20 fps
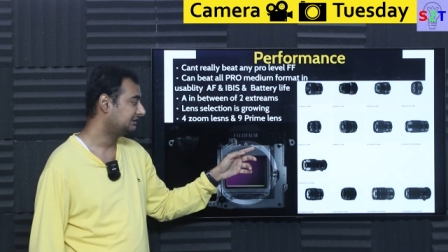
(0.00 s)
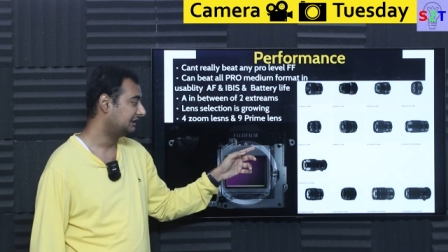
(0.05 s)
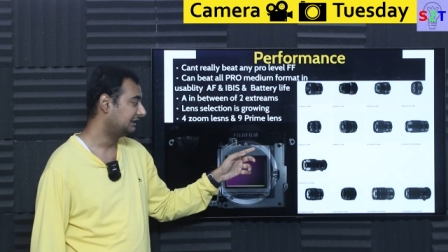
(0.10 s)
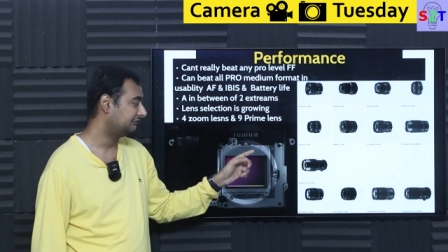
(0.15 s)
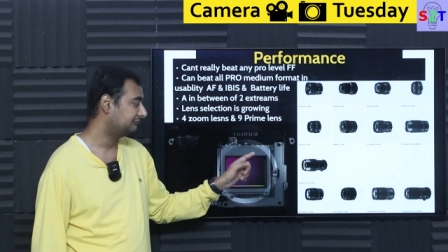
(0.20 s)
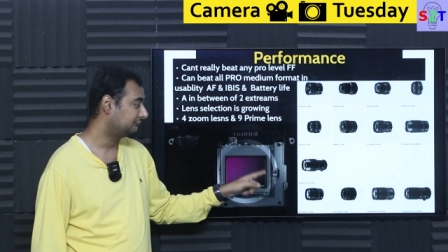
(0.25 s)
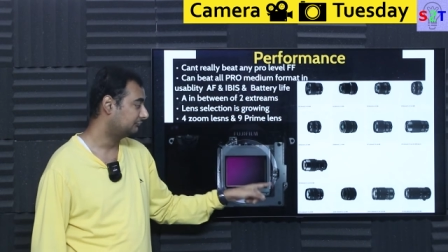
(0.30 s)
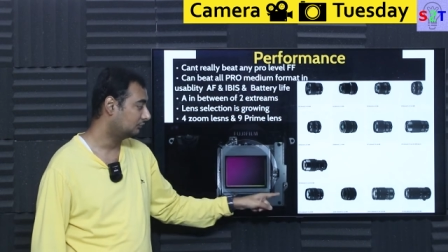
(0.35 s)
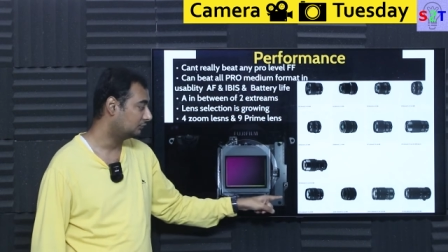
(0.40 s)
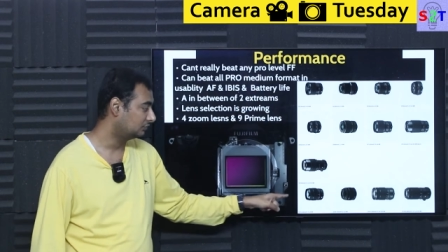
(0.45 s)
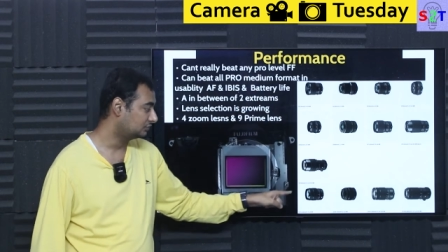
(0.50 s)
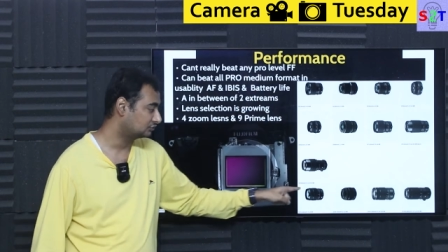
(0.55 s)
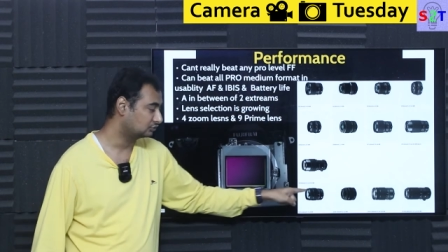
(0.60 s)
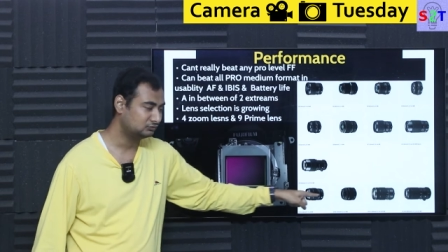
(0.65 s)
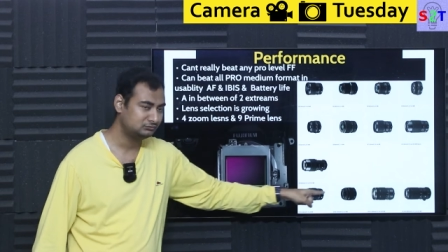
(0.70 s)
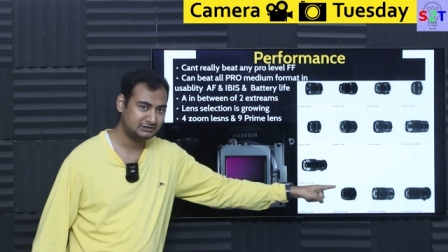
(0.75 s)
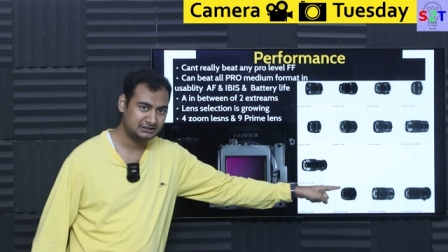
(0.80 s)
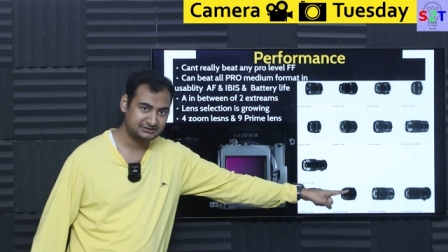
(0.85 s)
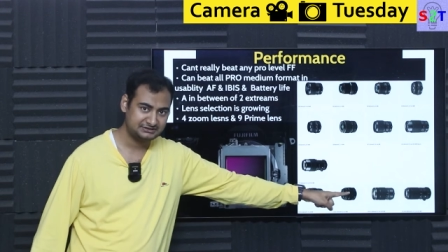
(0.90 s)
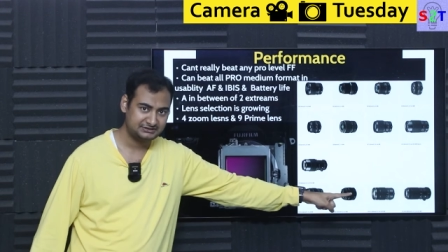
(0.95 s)
They have four
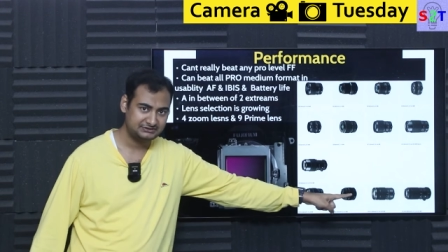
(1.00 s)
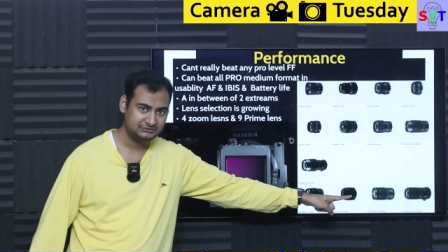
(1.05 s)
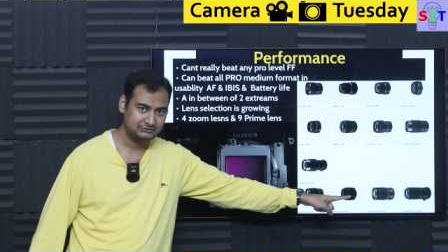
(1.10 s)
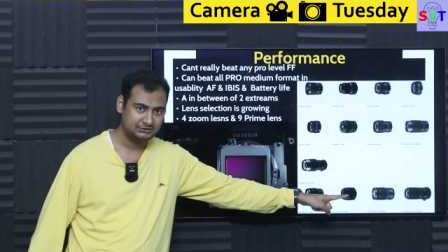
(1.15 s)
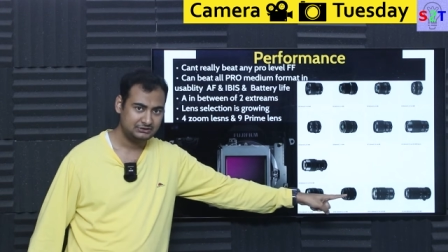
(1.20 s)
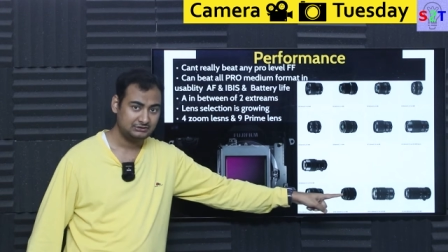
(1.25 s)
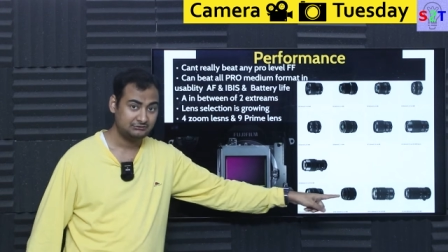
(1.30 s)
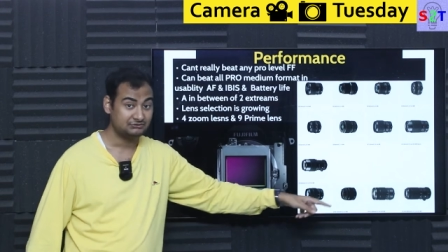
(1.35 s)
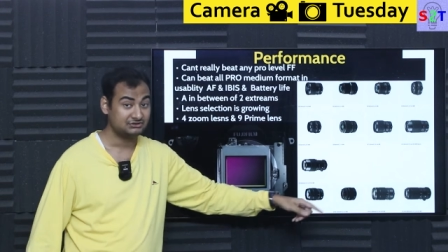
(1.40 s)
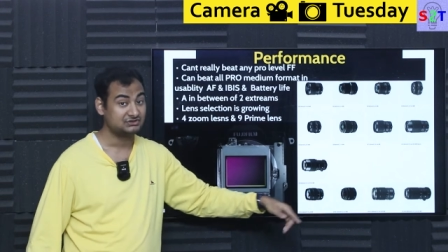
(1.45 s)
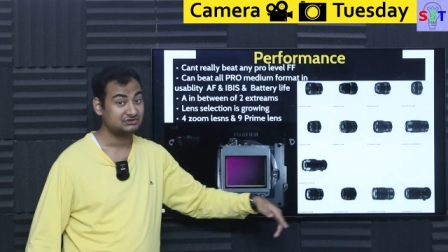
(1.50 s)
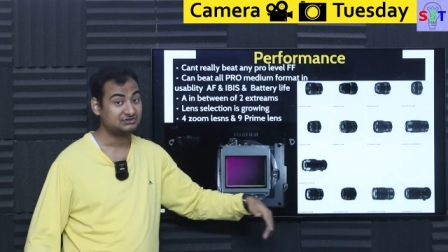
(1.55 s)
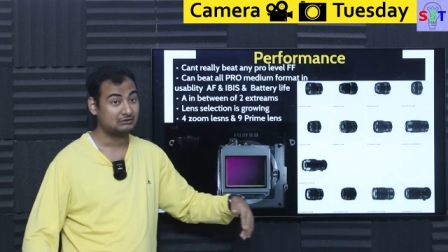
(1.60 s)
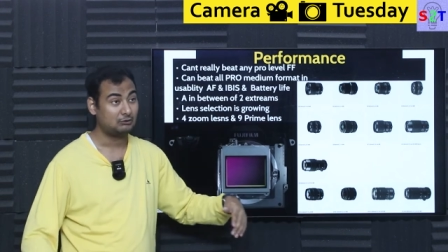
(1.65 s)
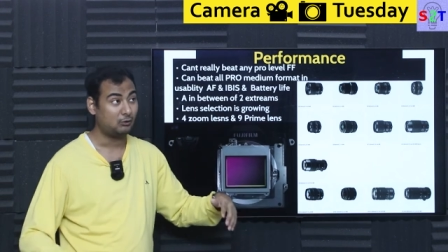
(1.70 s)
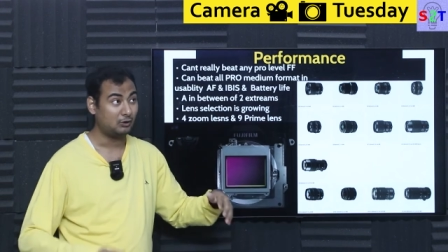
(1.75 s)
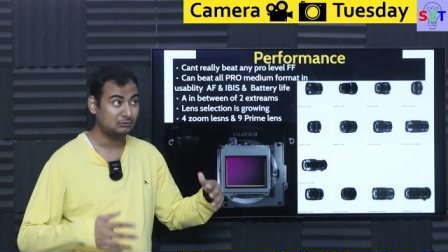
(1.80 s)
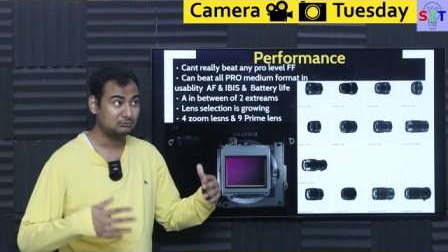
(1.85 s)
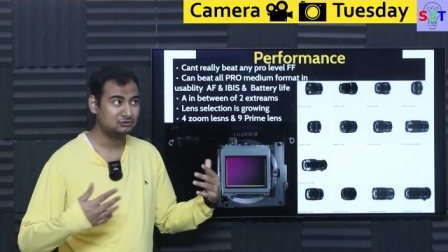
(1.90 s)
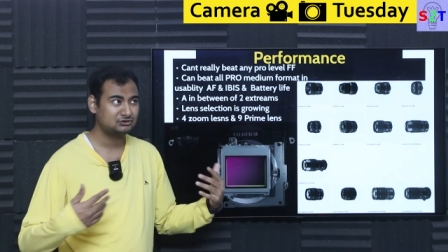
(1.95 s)
zoom lenses, which is
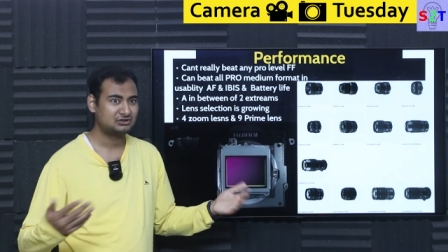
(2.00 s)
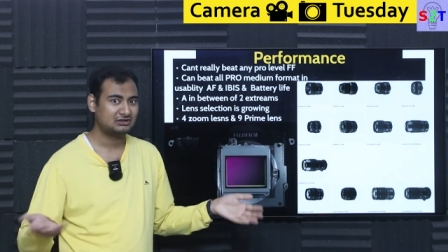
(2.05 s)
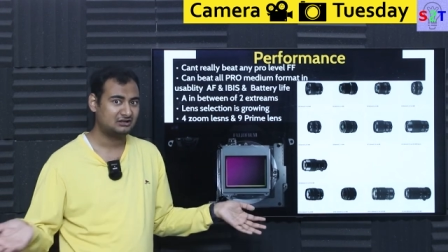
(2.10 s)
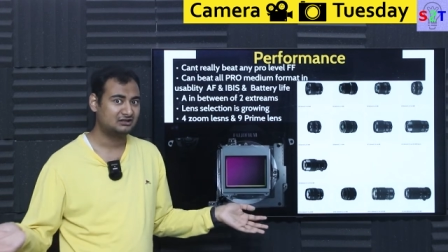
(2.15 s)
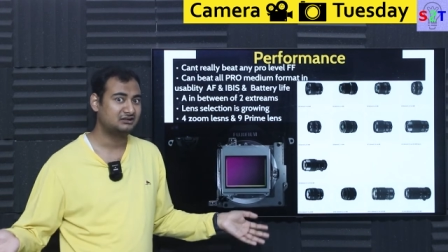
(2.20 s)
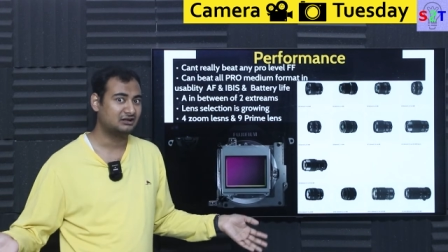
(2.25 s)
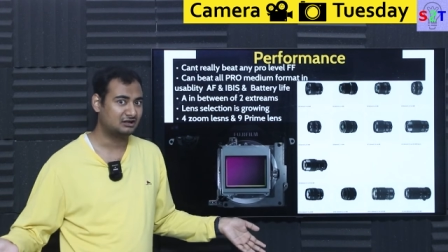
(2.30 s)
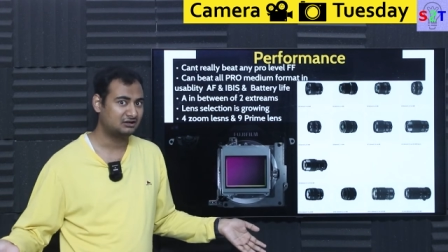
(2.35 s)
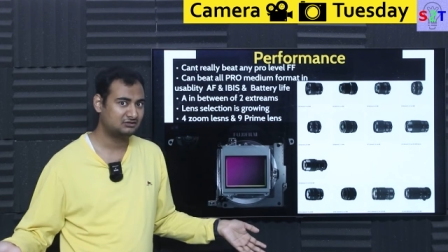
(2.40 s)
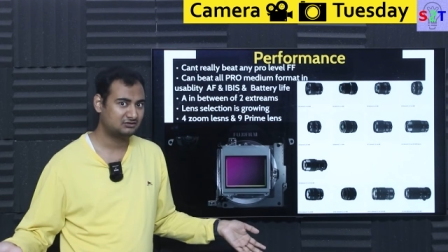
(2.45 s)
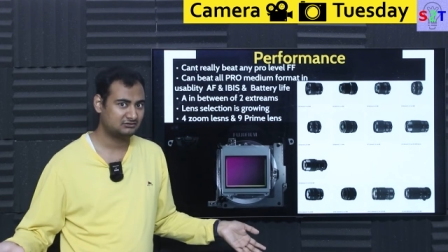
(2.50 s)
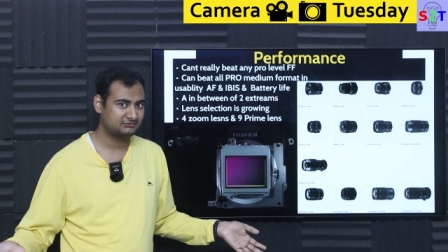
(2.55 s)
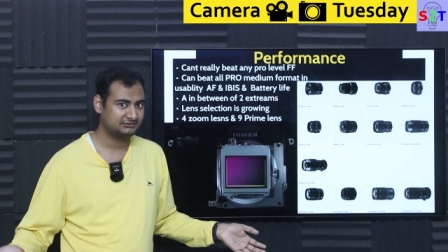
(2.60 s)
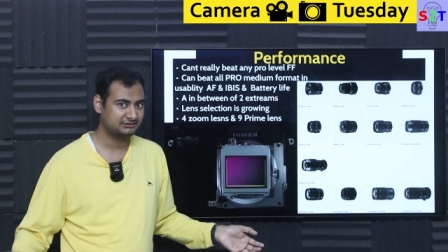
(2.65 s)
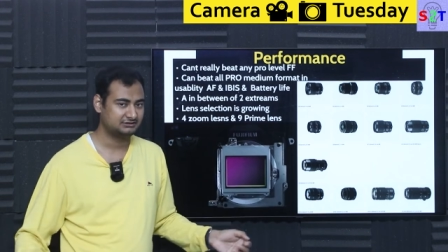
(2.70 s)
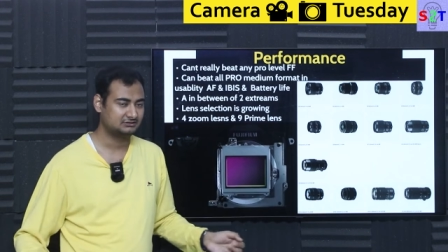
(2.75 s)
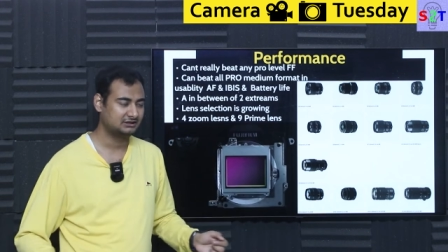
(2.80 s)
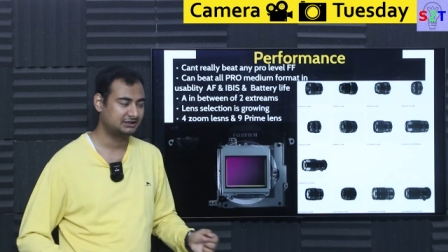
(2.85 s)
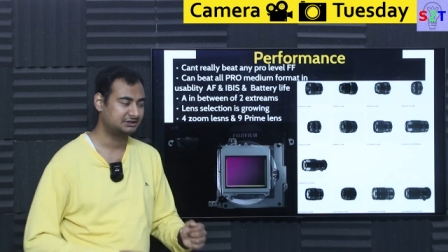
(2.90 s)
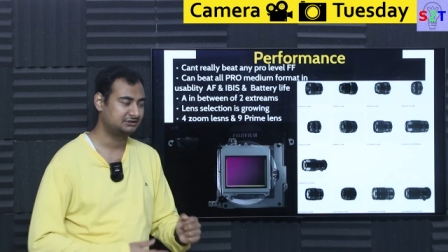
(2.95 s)
almost unheard of
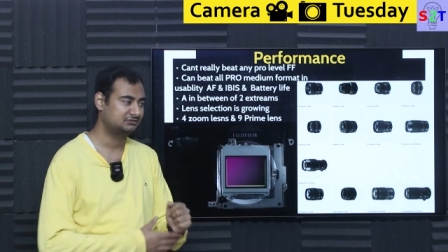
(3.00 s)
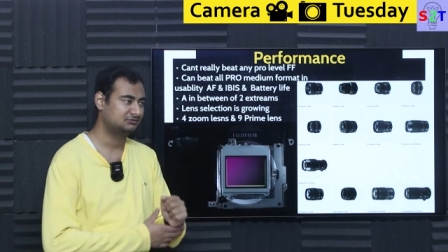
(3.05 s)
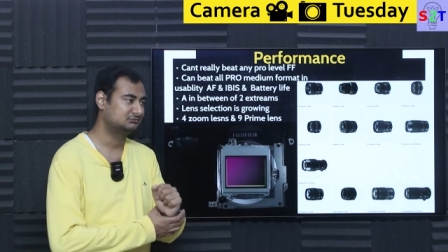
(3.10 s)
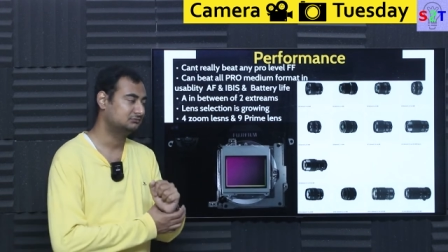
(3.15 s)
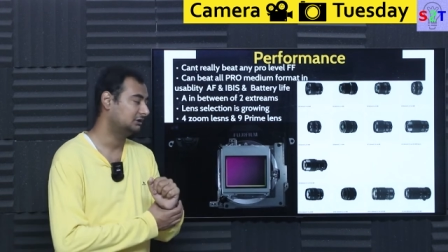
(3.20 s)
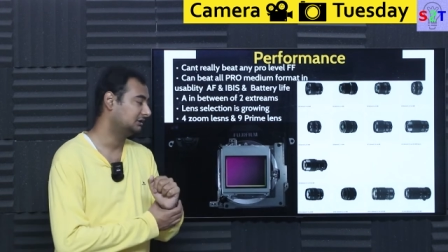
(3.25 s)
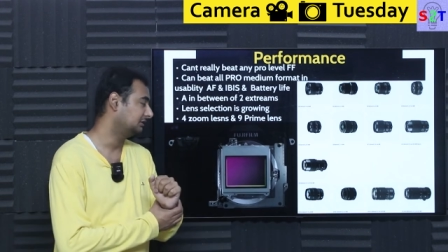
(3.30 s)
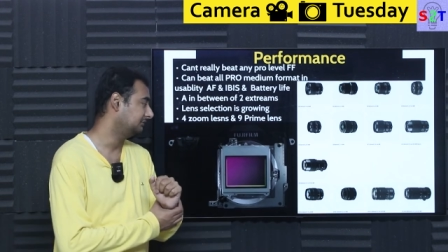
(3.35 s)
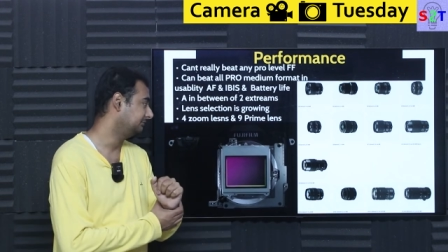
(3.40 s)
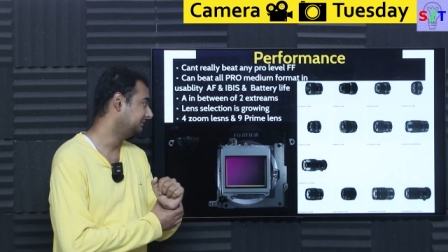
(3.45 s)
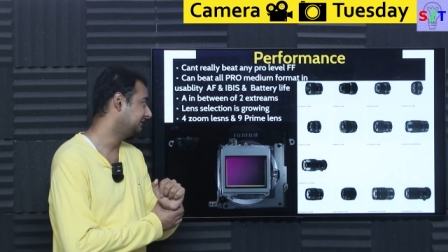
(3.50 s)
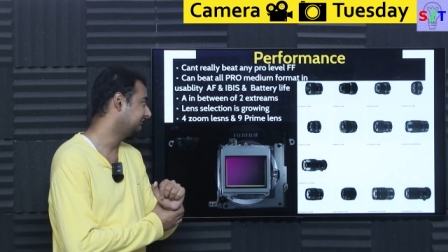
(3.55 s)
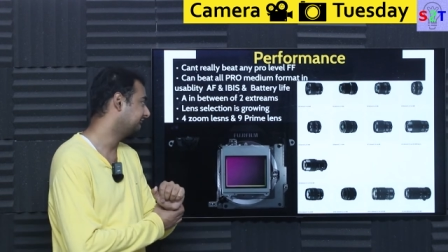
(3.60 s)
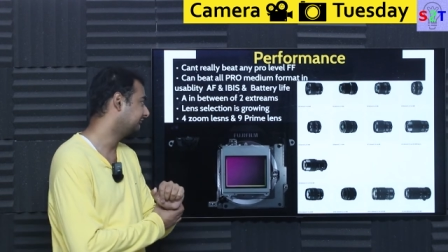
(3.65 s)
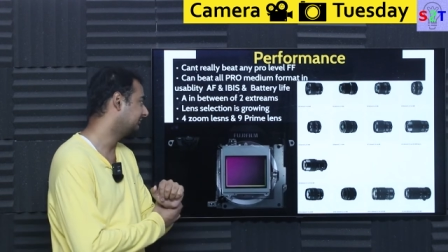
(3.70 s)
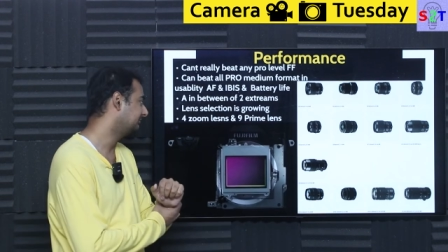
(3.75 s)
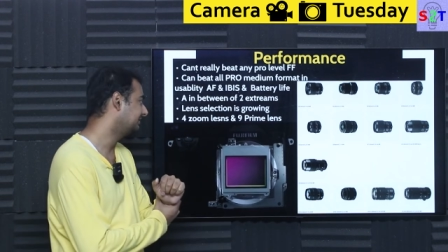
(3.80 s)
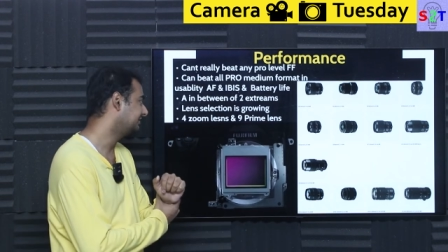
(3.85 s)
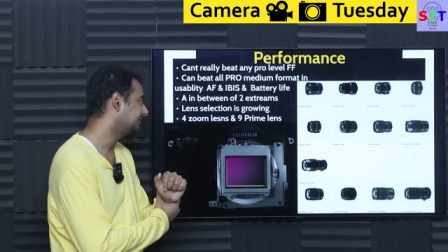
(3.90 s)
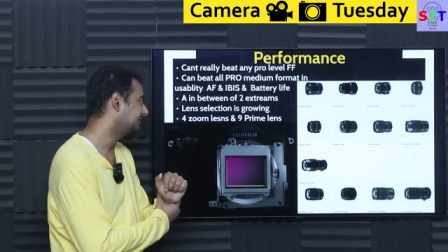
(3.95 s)
in like you know uh, medium
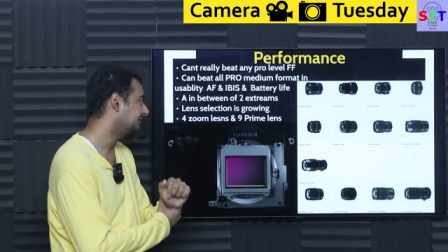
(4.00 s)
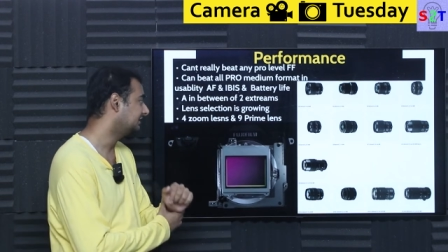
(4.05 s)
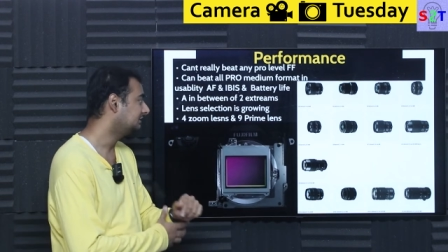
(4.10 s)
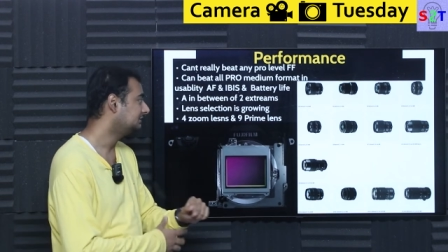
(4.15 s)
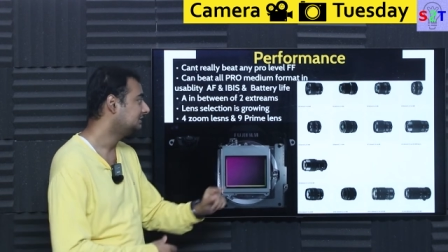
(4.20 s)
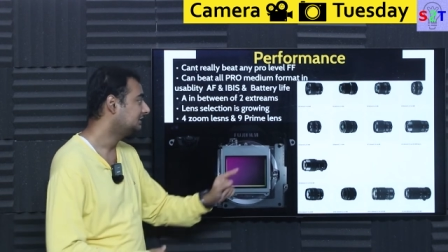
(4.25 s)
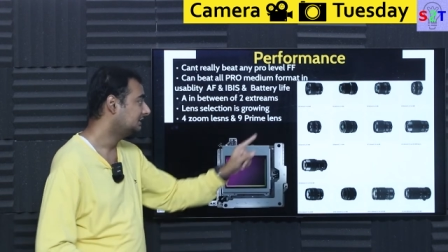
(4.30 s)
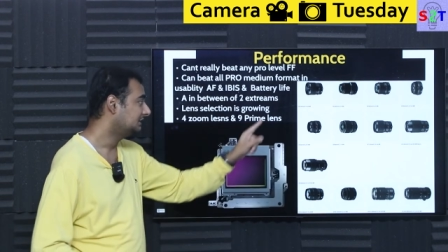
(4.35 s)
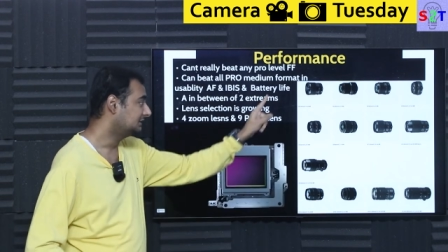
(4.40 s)
format era.